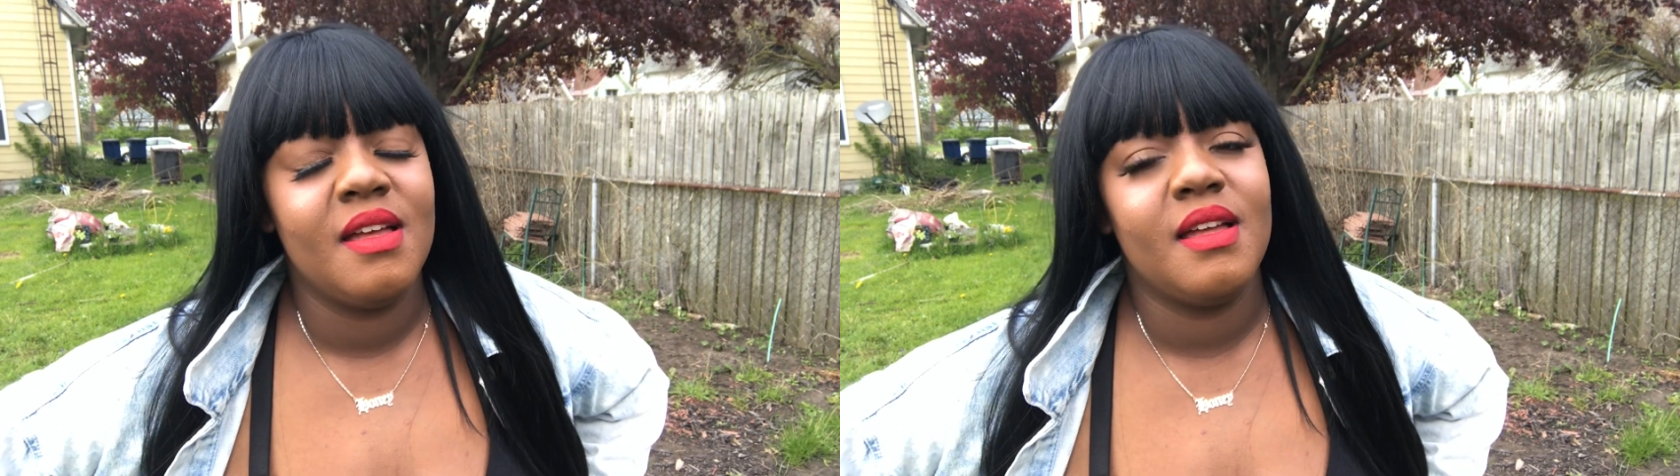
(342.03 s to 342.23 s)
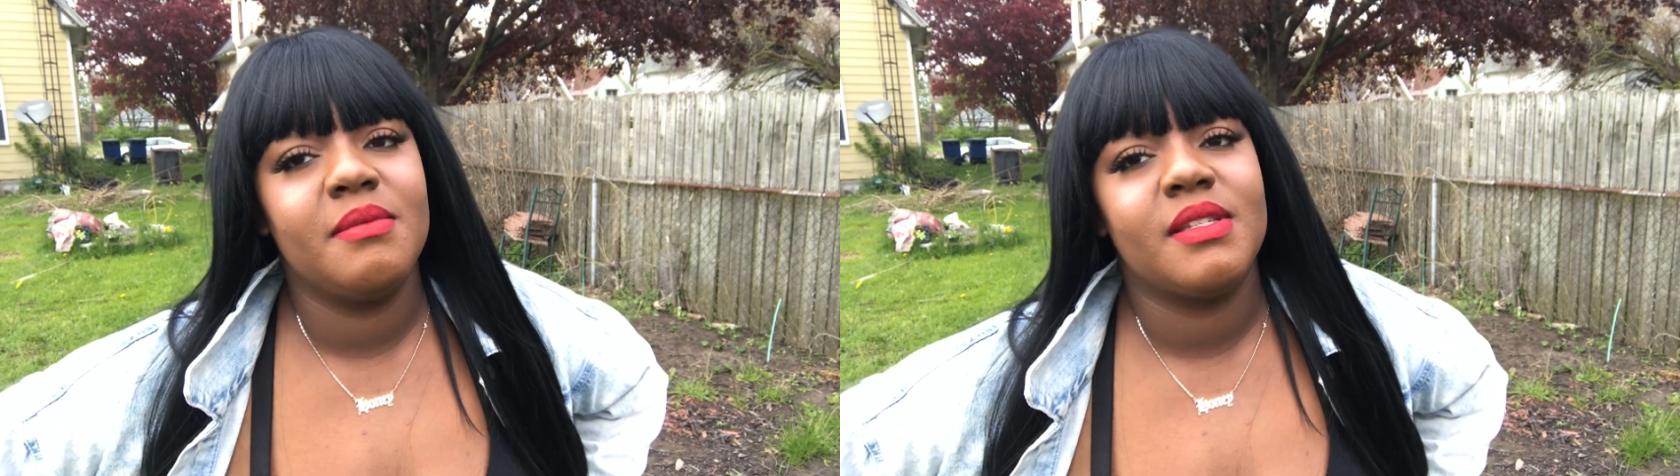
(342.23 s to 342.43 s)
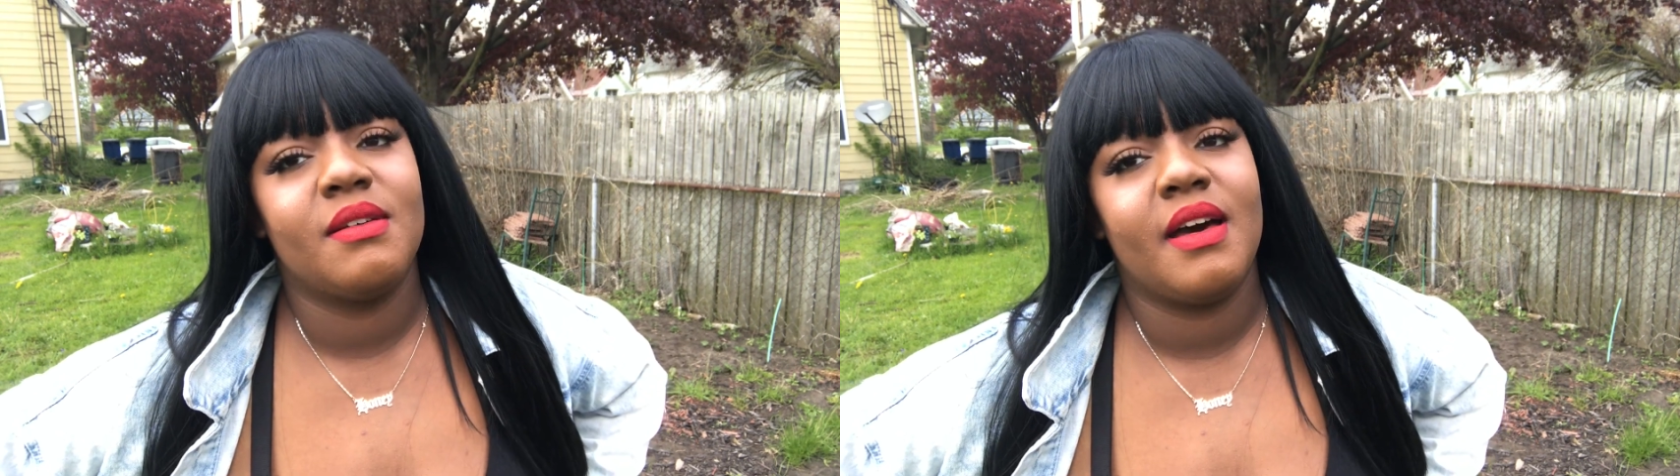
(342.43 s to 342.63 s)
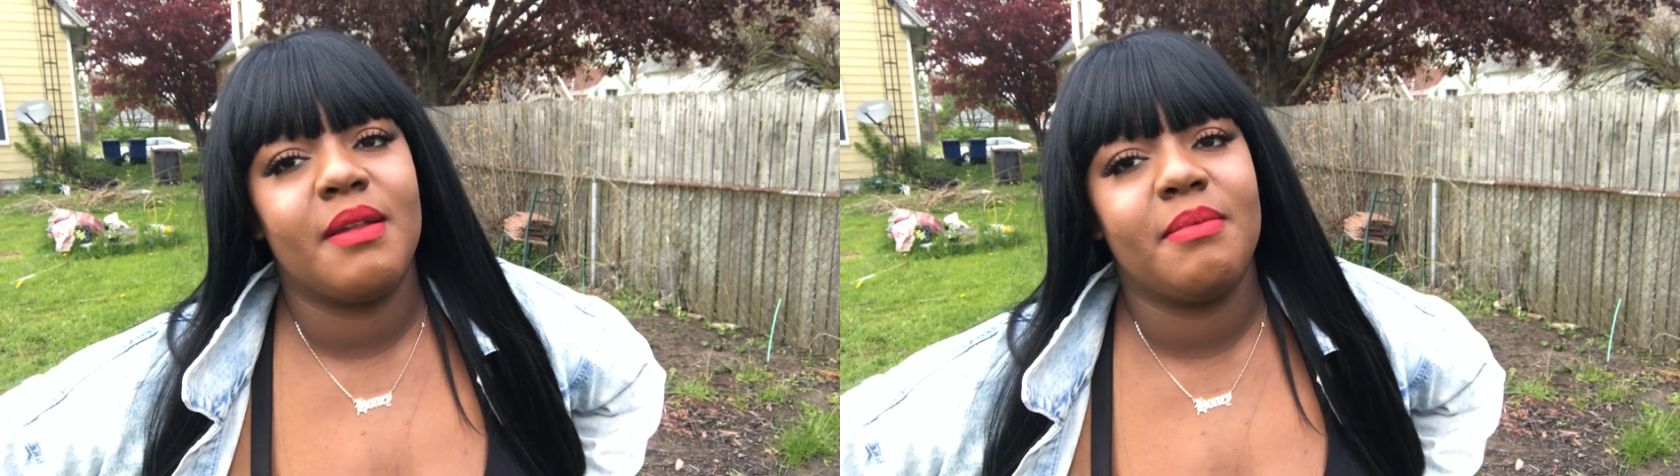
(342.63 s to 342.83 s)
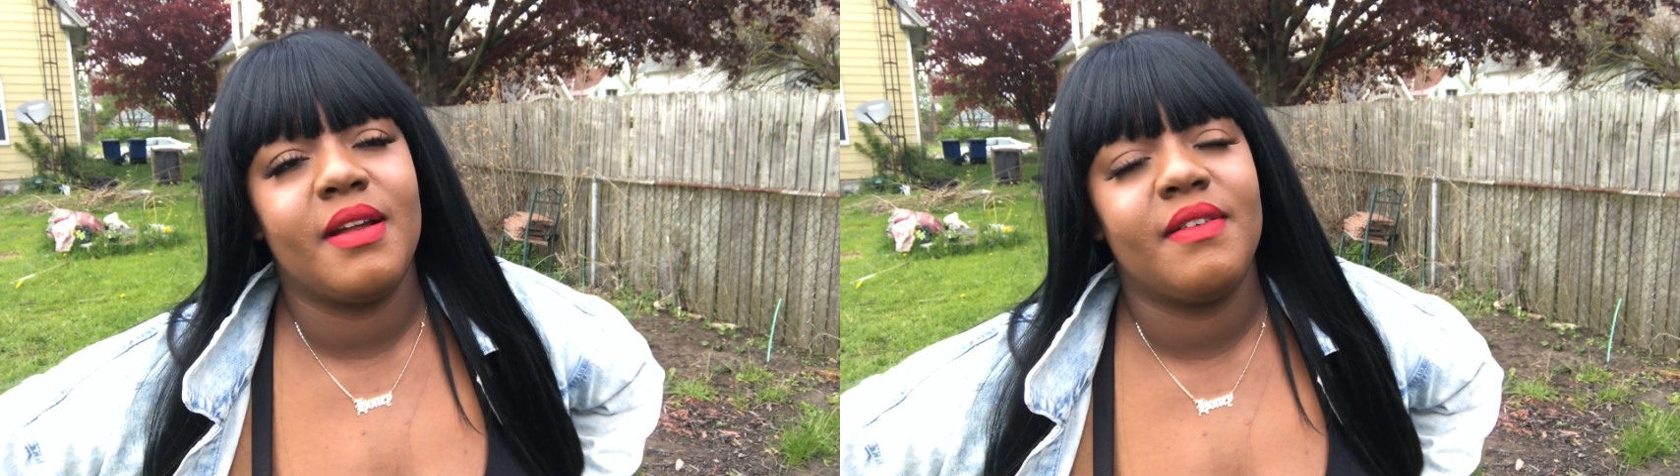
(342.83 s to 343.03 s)

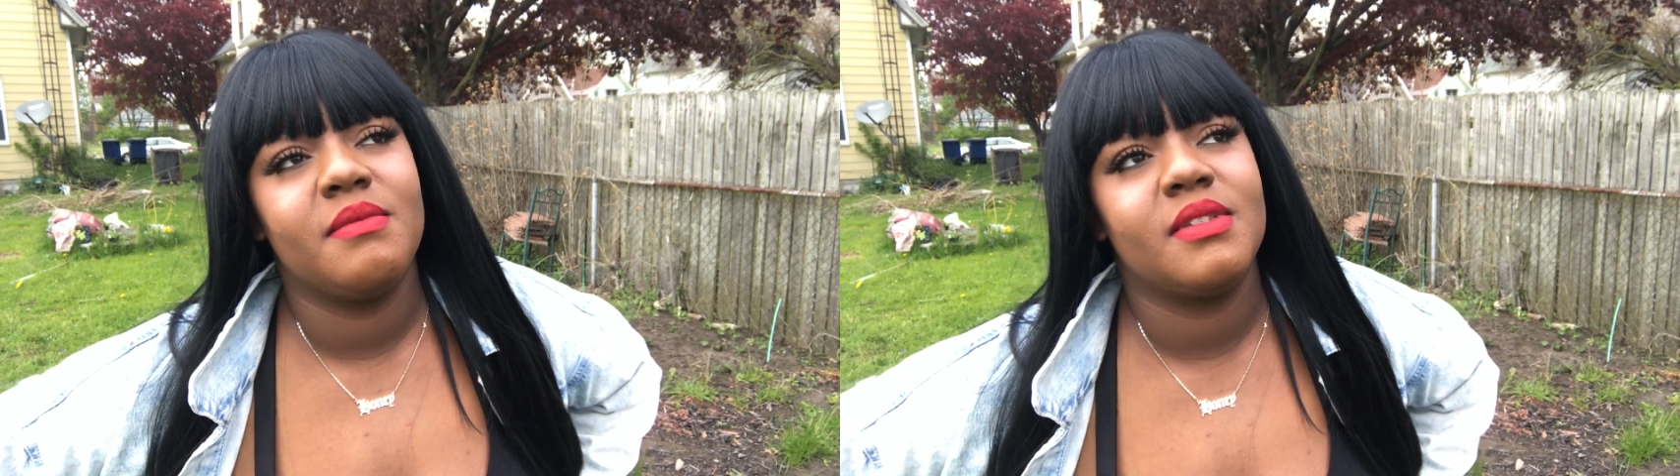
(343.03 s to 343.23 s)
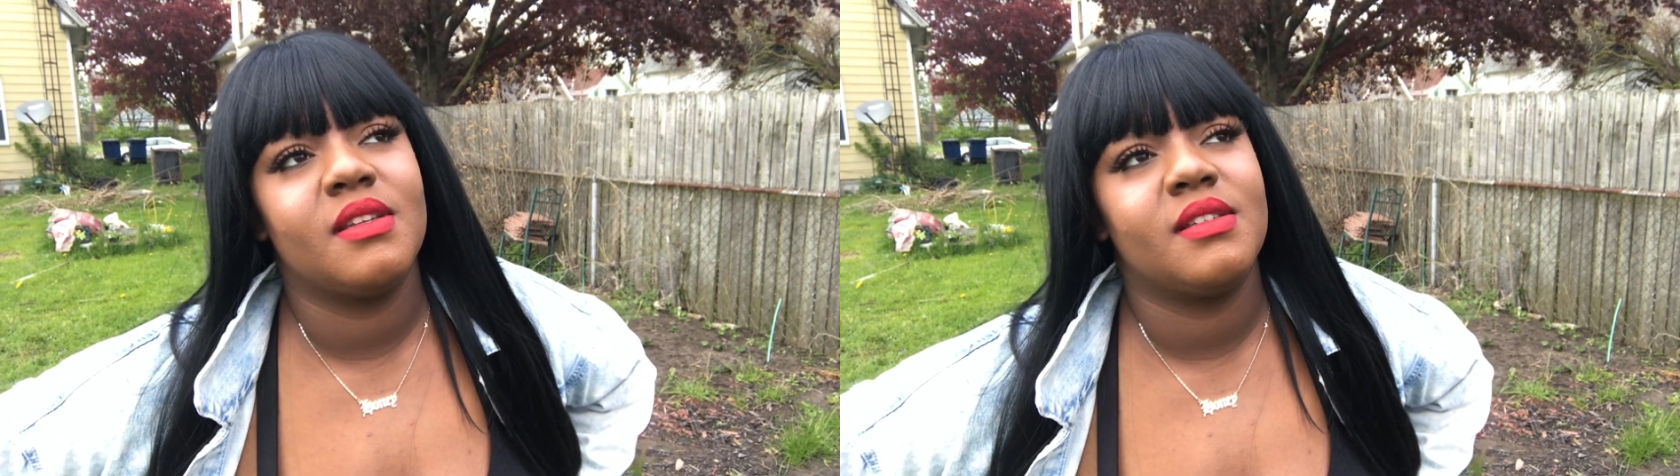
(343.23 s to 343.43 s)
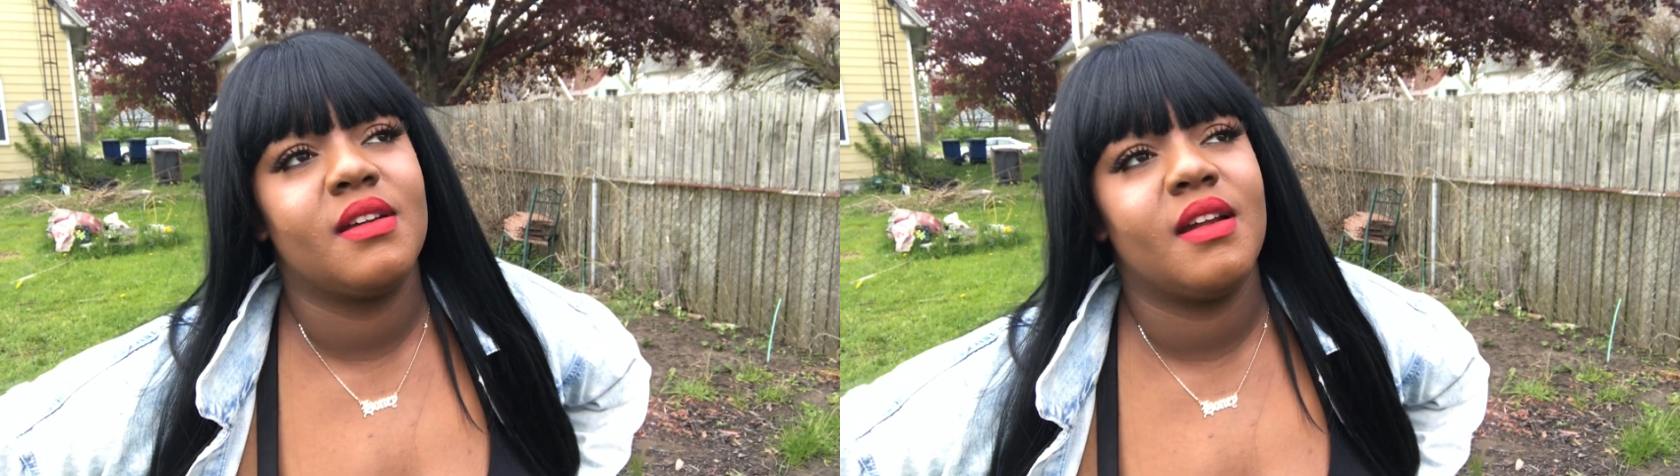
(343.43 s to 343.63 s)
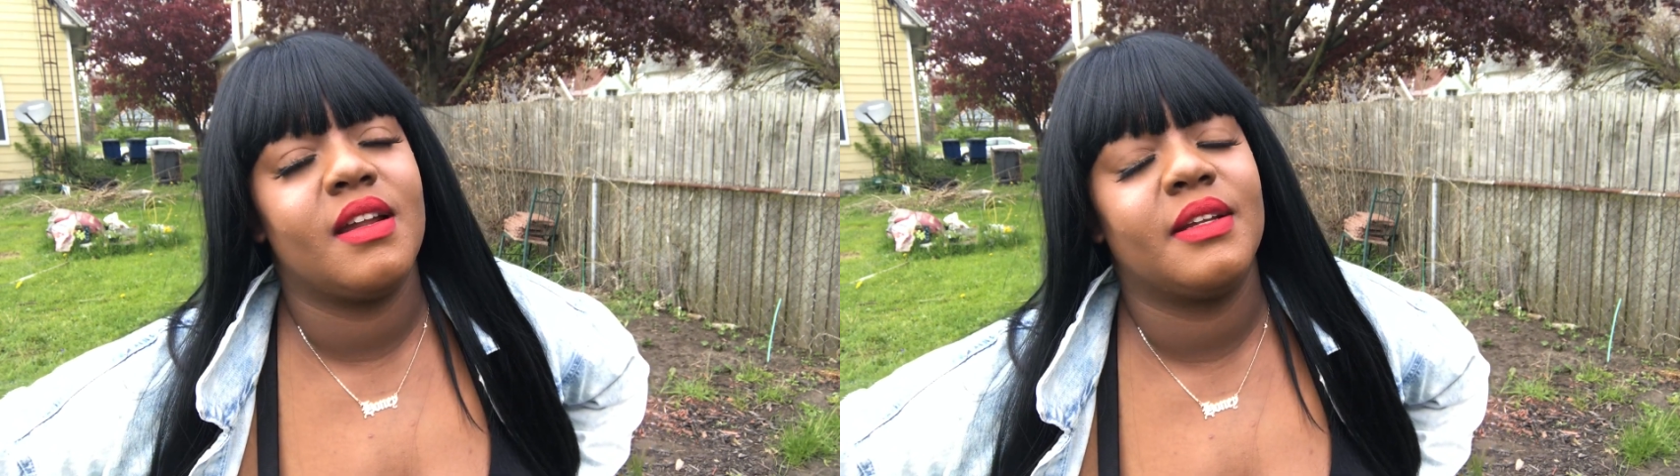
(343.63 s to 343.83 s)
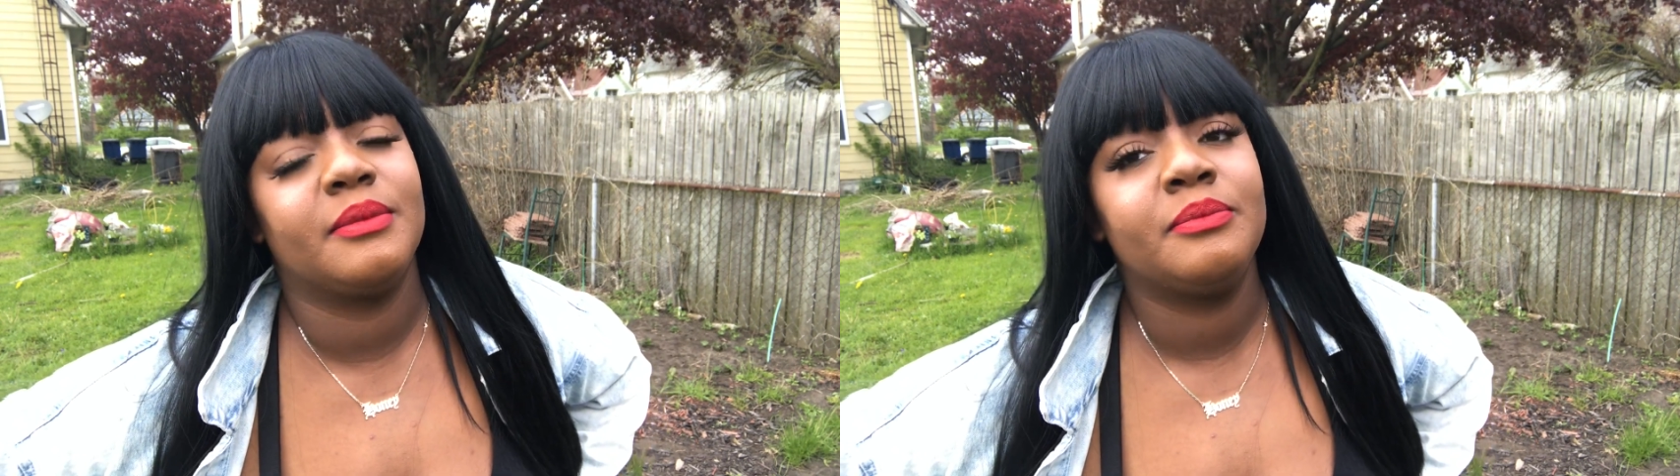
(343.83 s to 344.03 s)
I'm so sorry.